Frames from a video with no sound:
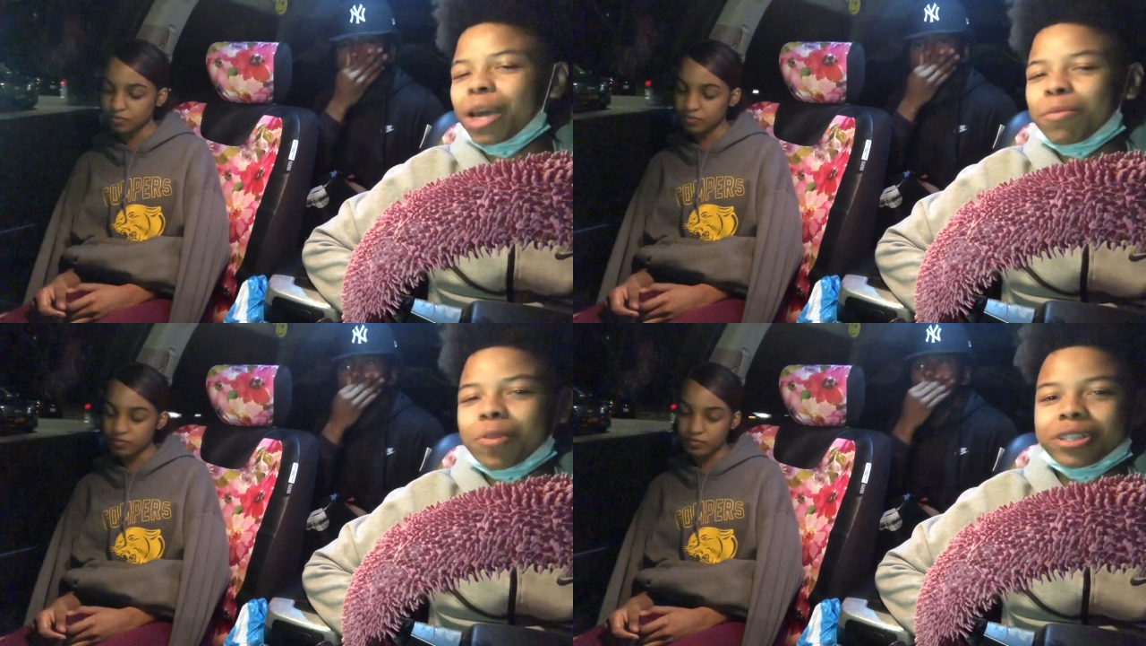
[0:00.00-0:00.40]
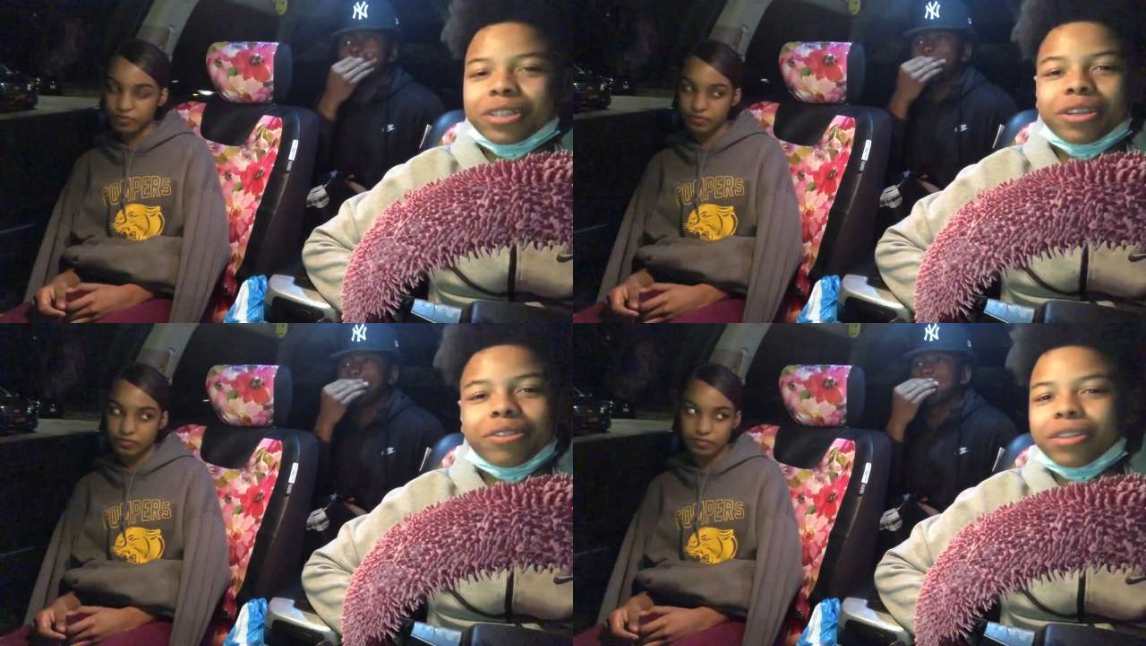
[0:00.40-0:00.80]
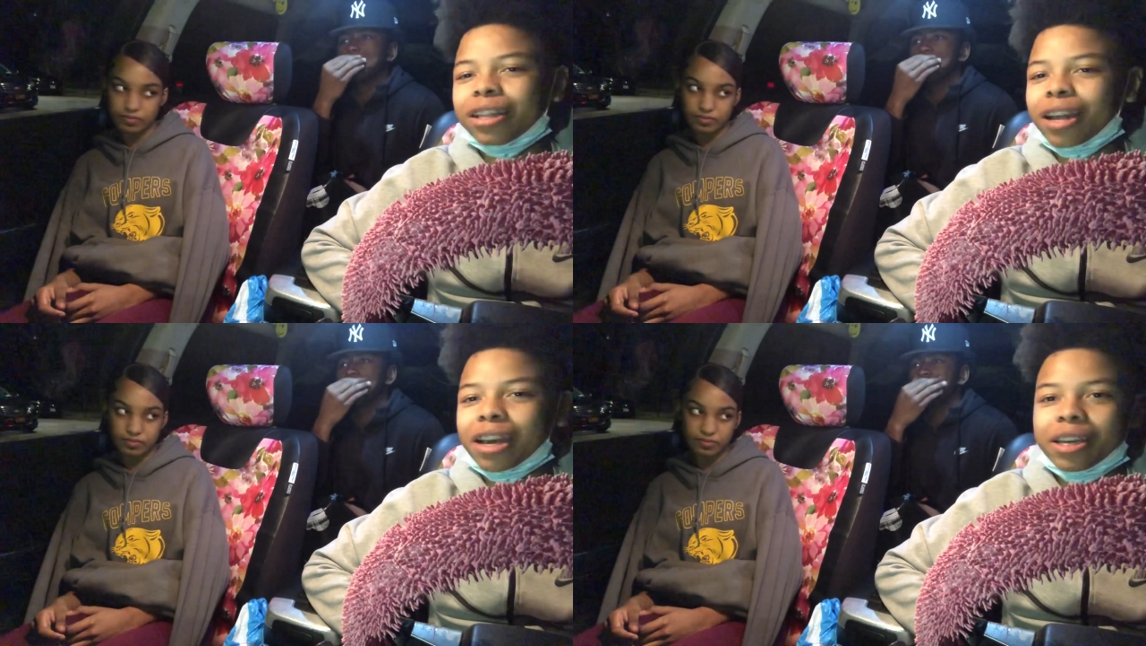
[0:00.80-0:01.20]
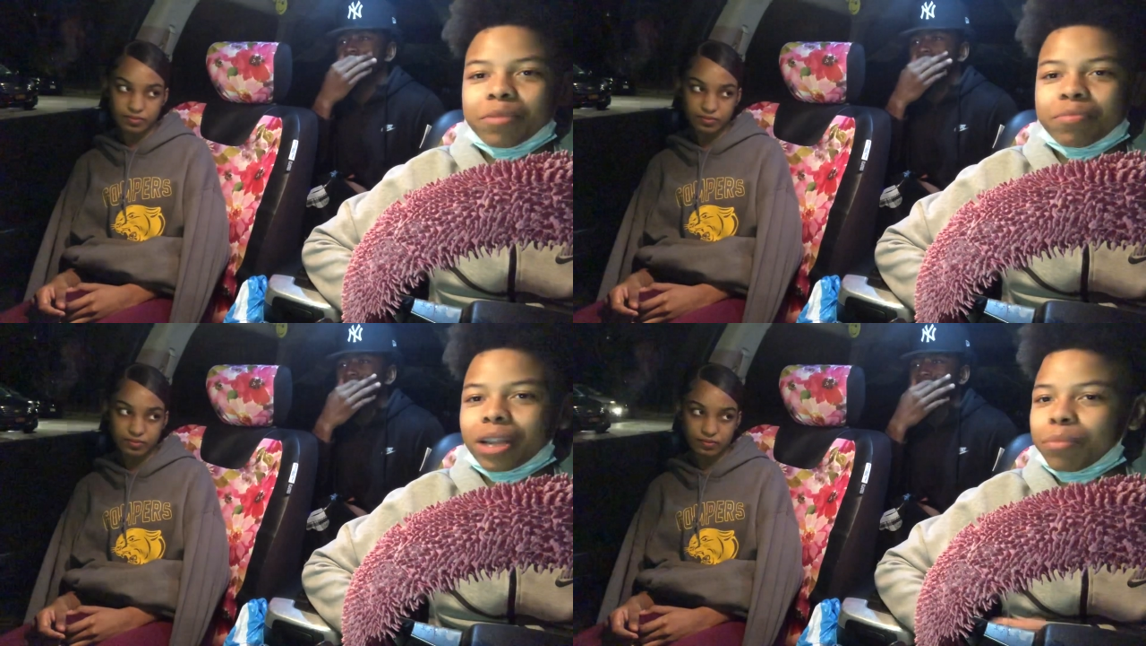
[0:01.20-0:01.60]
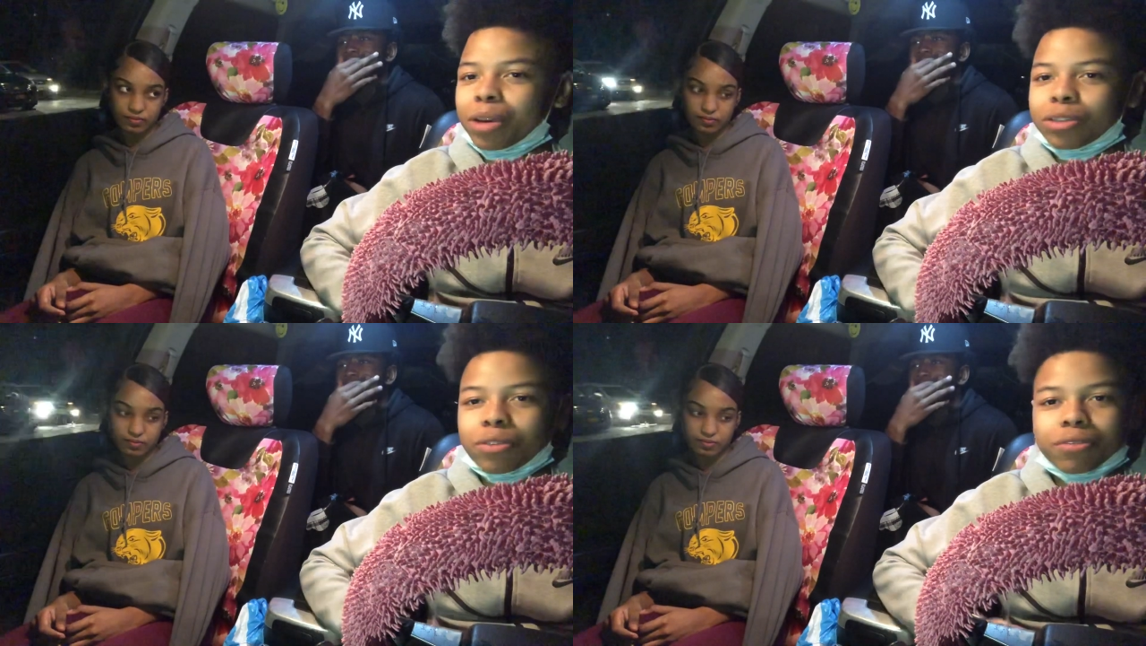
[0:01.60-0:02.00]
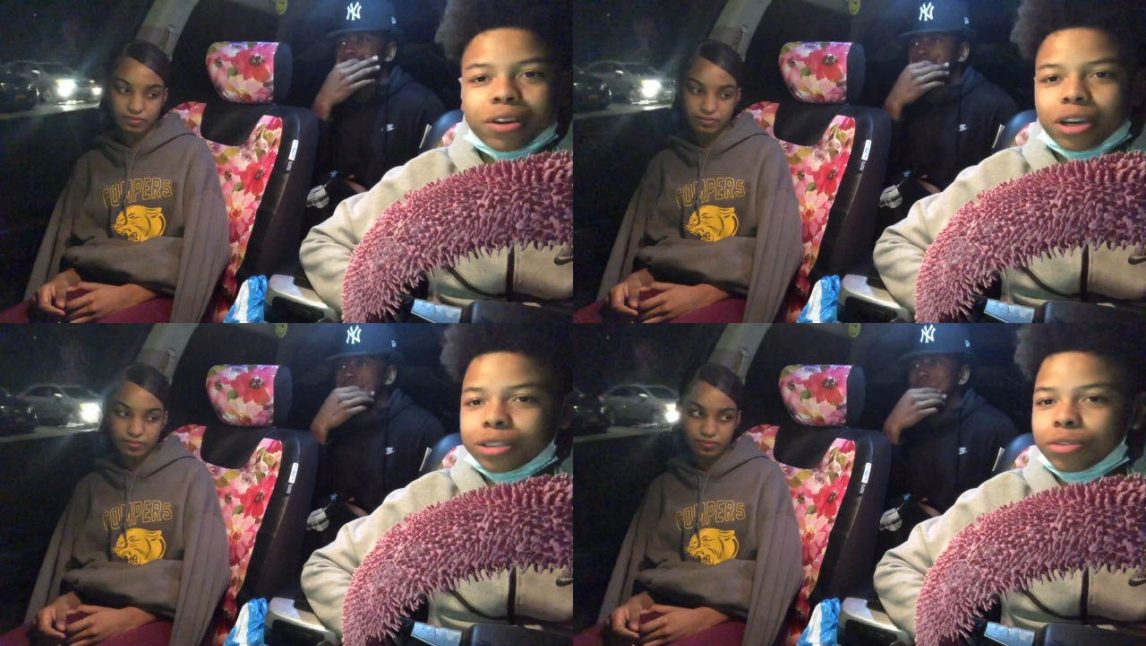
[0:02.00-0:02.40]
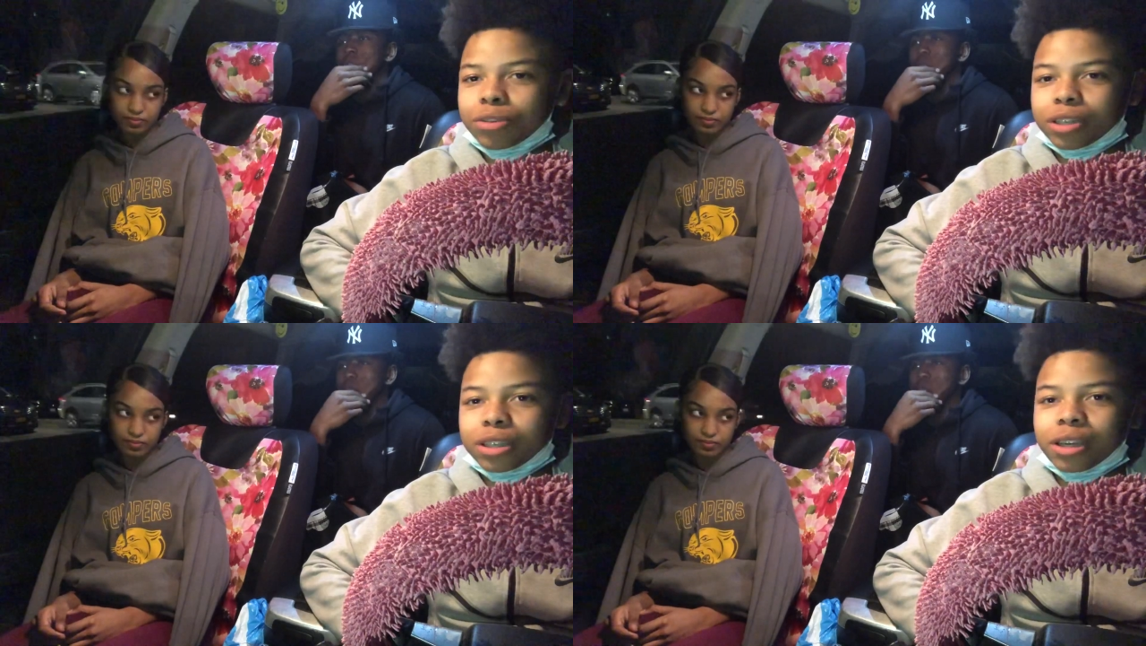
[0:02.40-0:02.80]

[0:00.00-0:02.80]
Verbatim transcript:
Speaker 1: of person do you think that I am, like based off us talking?